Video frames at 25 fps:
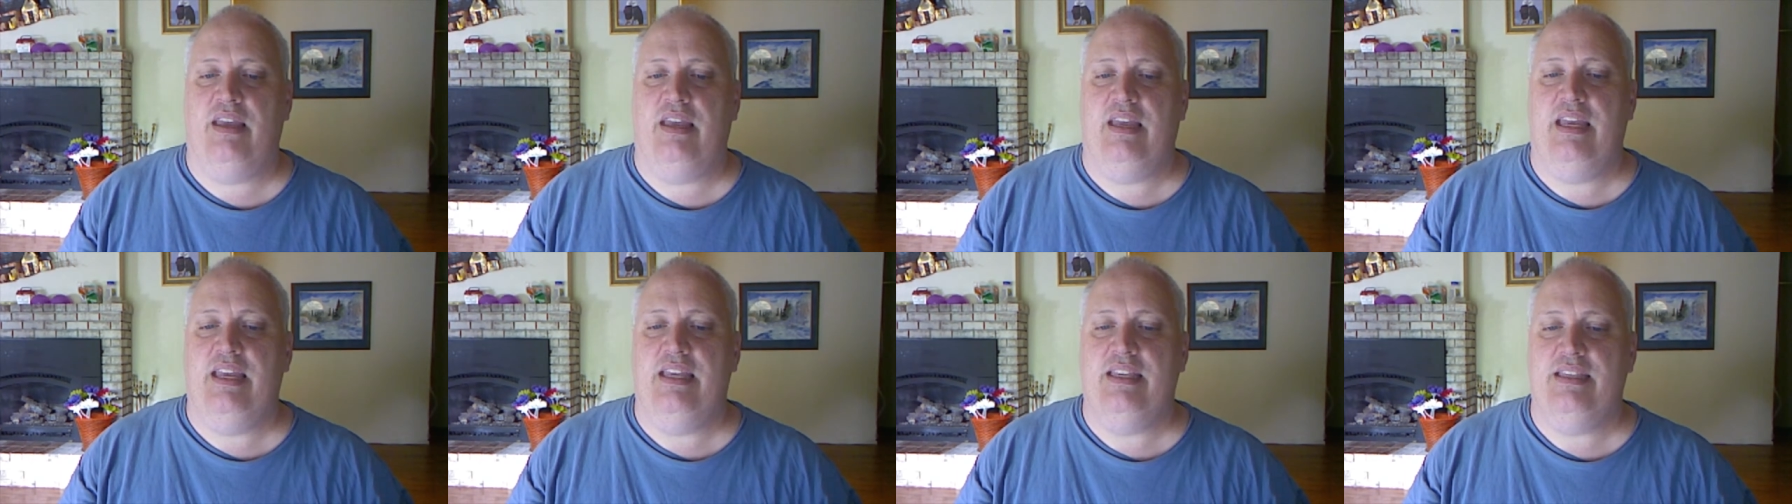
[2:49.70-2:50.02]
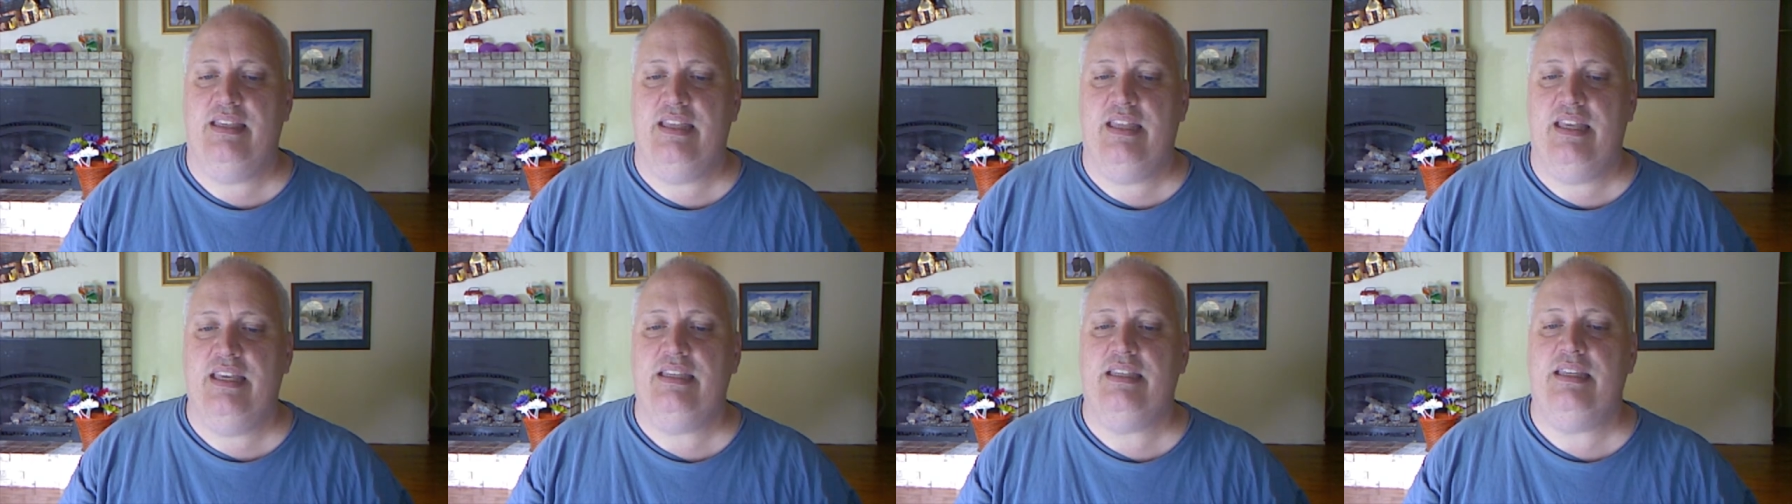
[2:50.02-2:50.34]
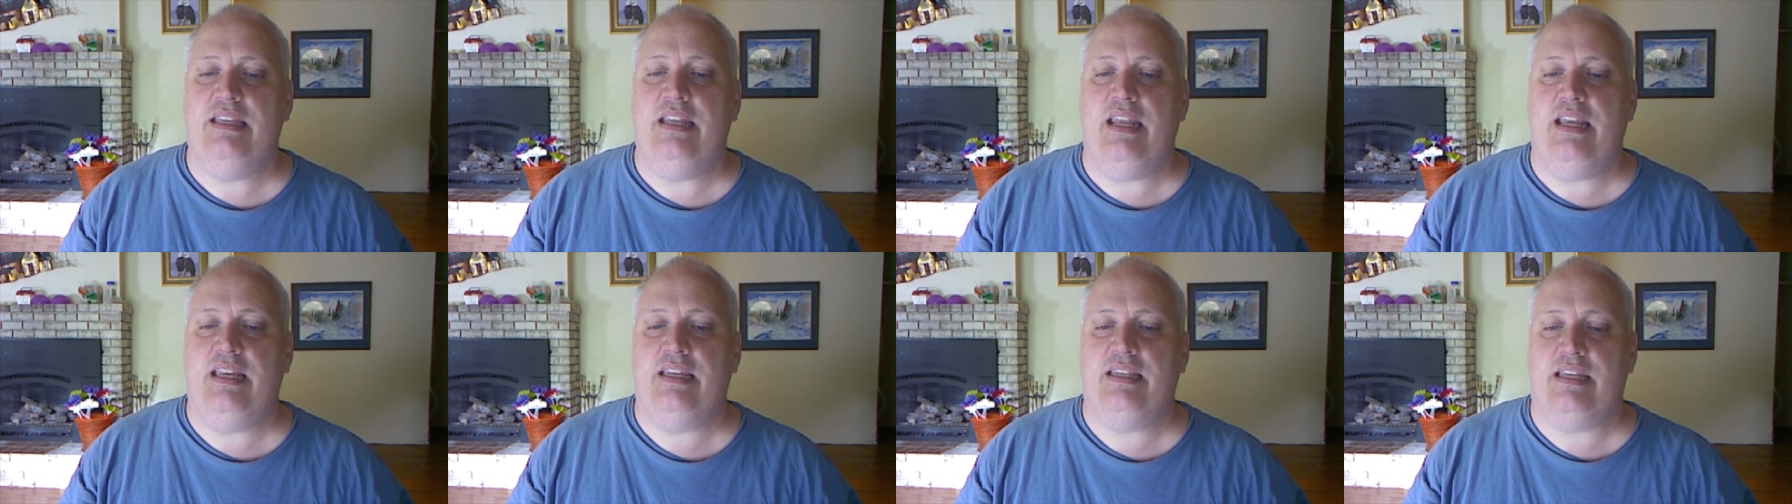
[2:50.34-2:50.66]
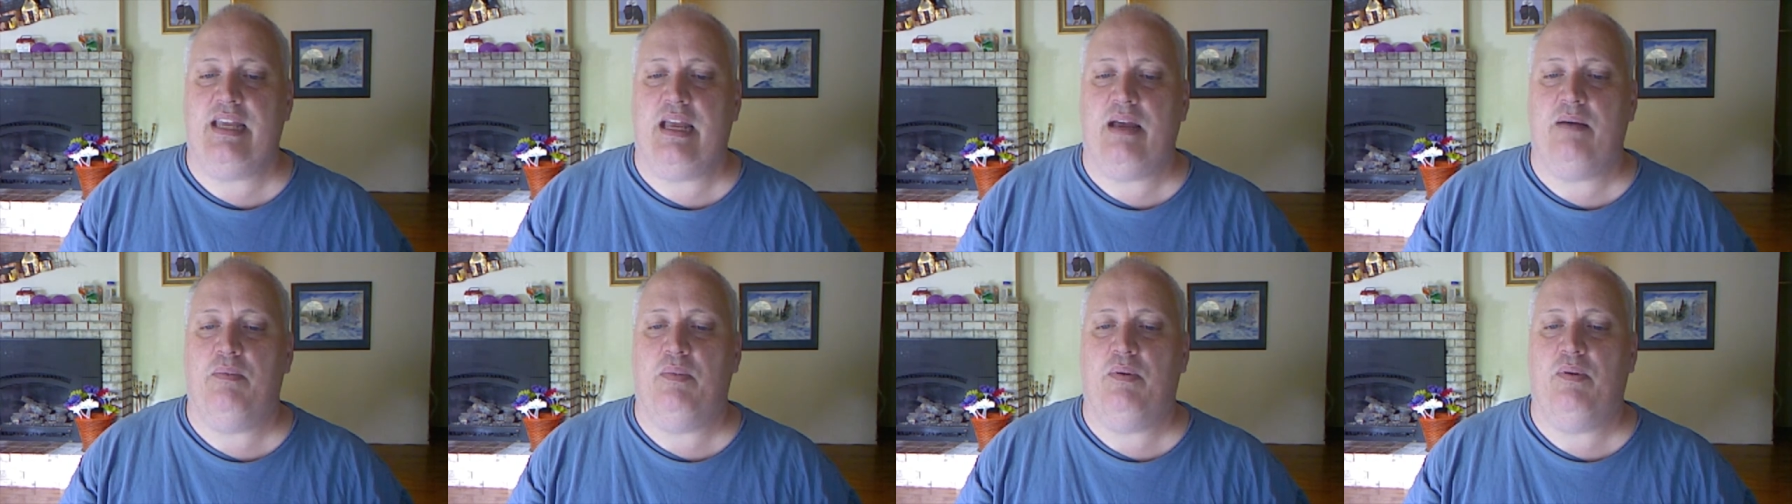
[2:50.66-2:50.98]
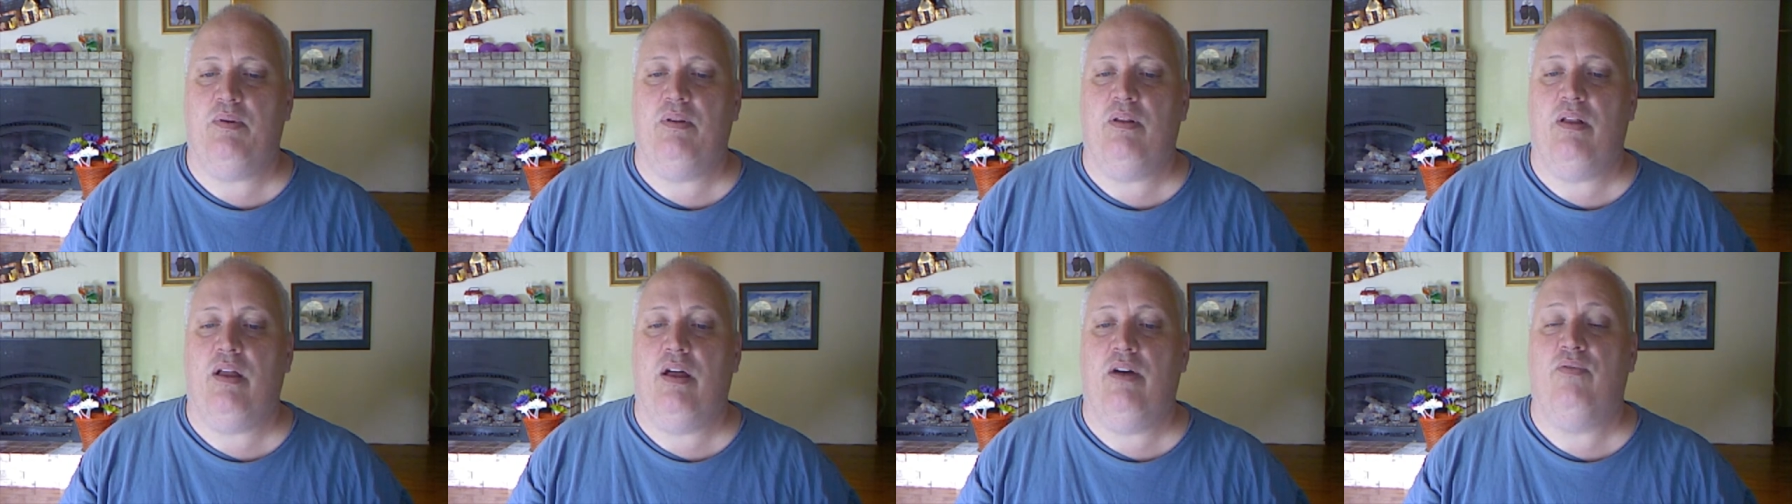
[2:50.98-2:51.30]
Is this an
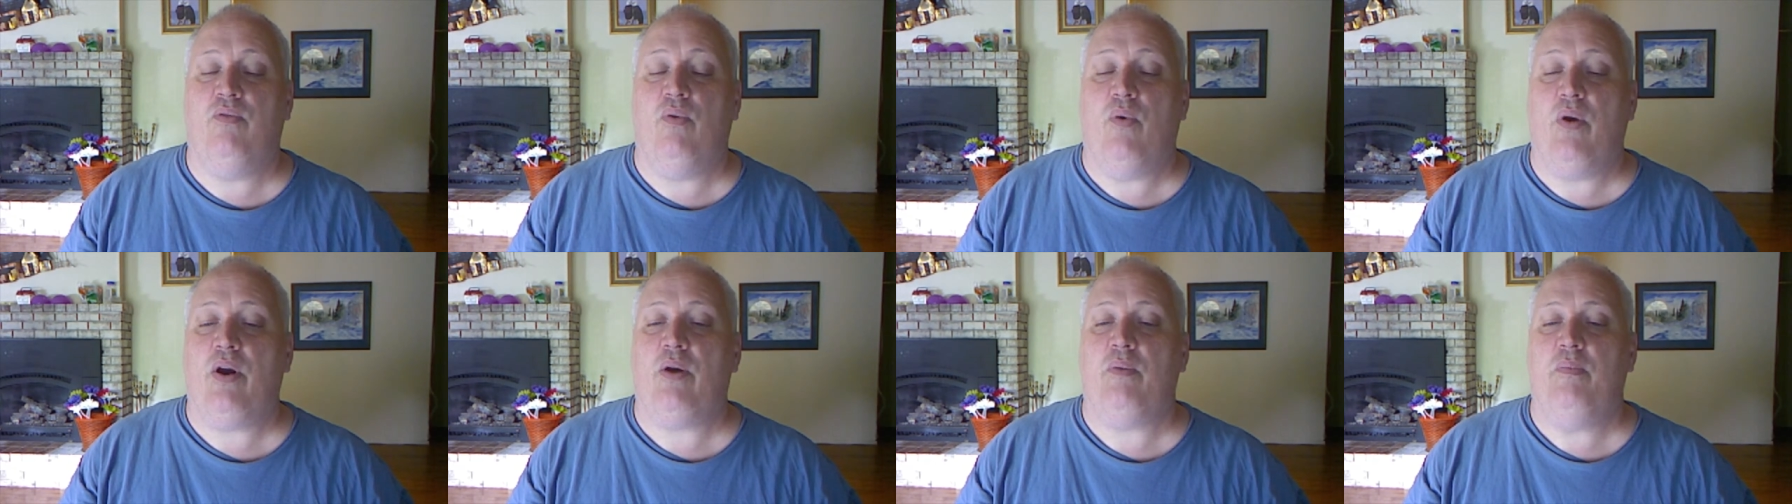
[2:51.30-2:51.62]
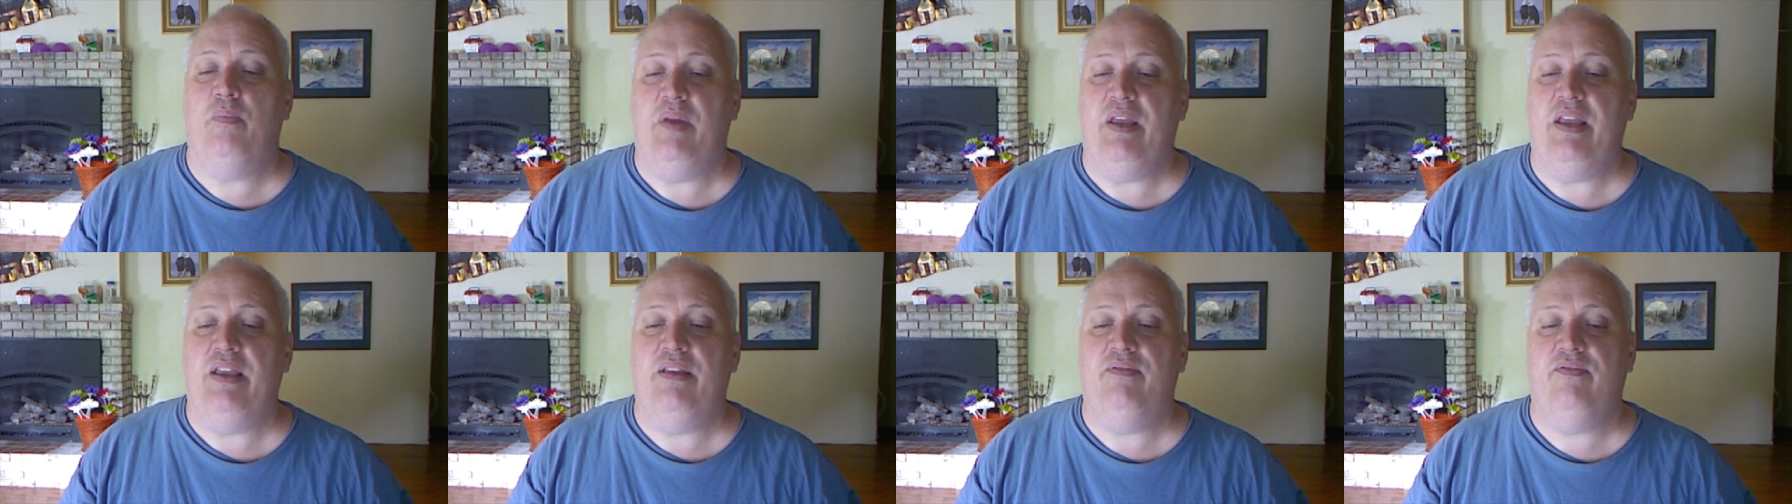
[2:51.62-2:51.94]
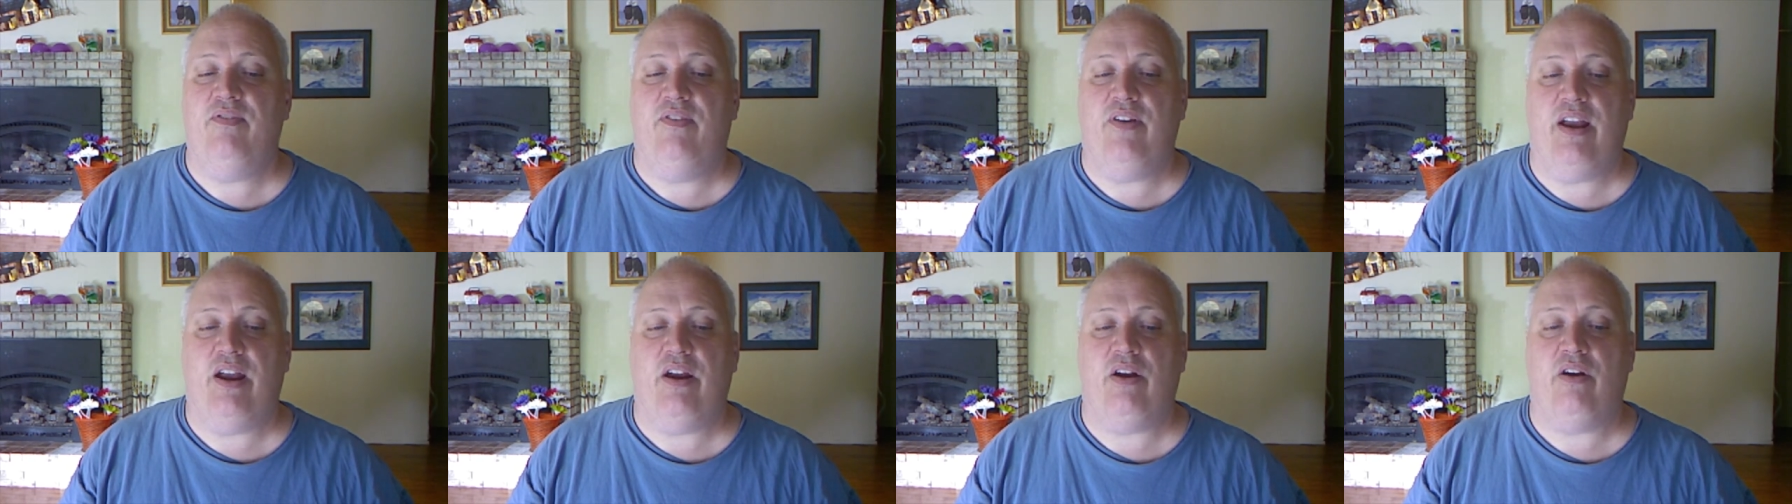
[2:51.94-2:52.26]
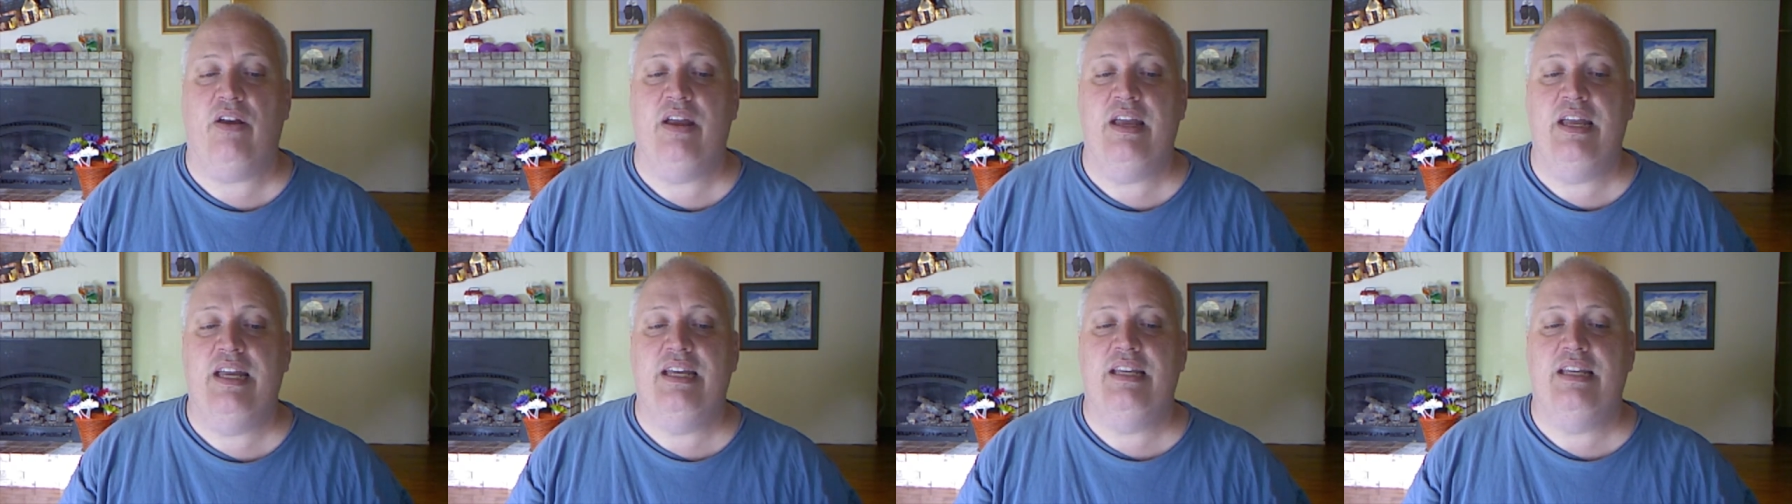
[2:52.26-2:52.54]
example of where being fair